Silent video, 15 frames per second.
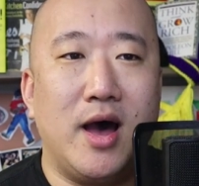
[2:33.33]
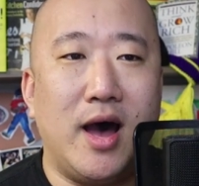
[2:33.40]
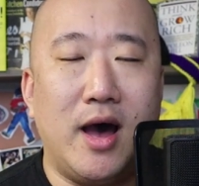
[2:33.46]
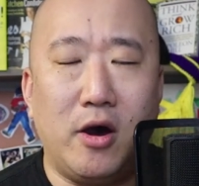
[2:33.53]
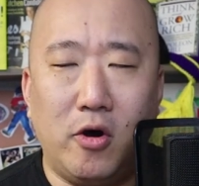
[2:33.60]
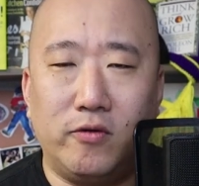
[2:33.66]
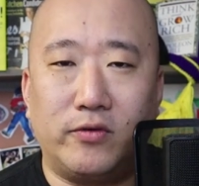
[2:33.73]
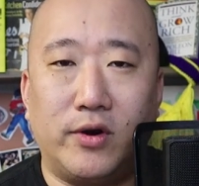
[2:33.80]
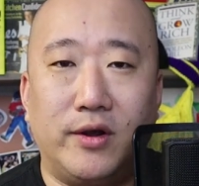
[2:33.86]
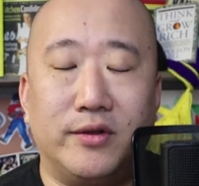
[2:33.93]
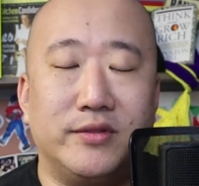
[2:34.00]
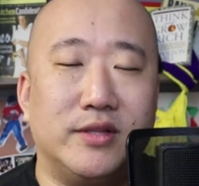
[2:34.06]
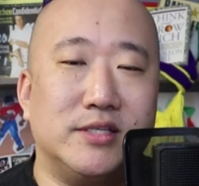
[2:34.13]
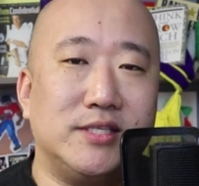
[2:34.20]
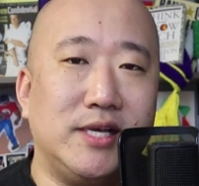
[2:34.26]

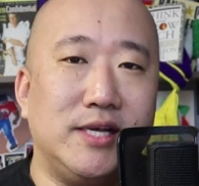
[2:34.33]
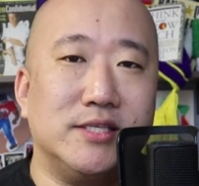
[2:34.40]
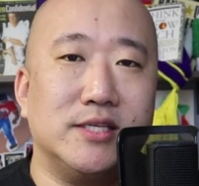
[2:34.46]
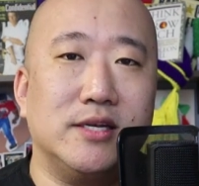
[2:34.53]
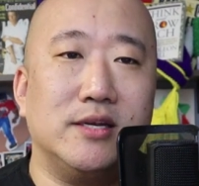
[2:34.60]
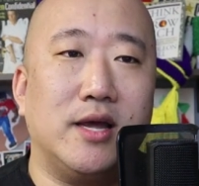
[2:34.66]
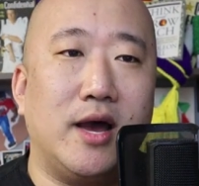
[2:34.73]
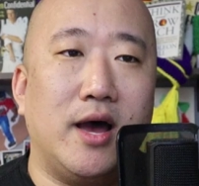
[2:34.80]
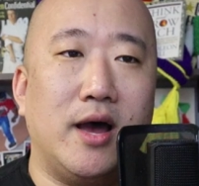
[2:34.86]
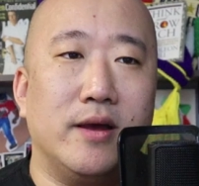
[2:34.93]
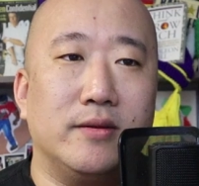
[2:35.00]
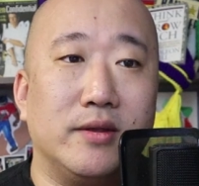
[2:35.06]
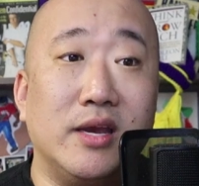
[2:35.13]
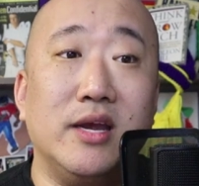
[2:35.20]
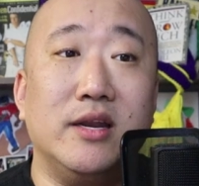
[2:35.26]
Overall, the season
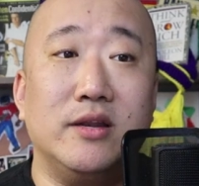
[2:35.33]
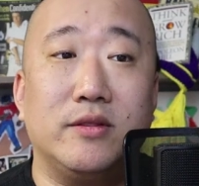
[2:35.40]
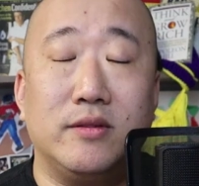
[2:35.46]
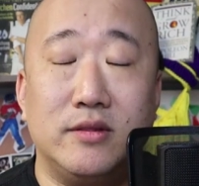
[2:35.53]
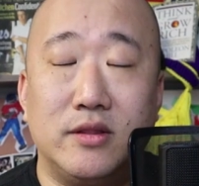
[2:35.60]
in